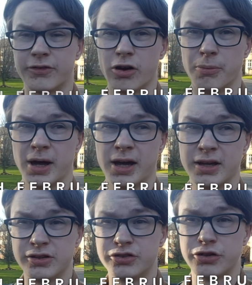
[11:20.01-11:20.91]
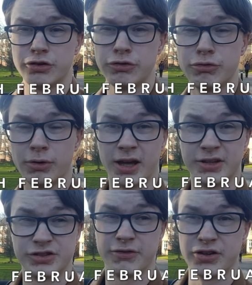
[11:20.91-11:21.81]
got my two
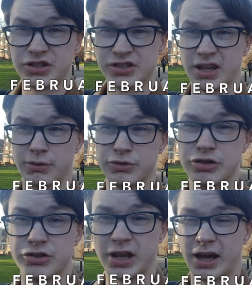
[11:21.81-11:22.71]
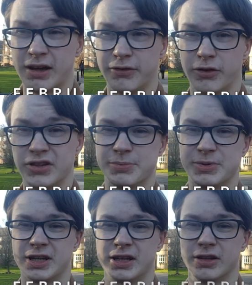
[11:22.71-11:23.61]
supervisions that I would usually have on this
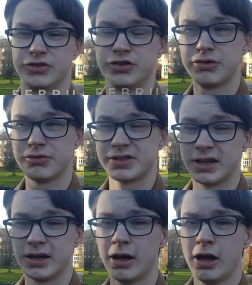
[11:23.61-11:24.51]
particular Tuesday,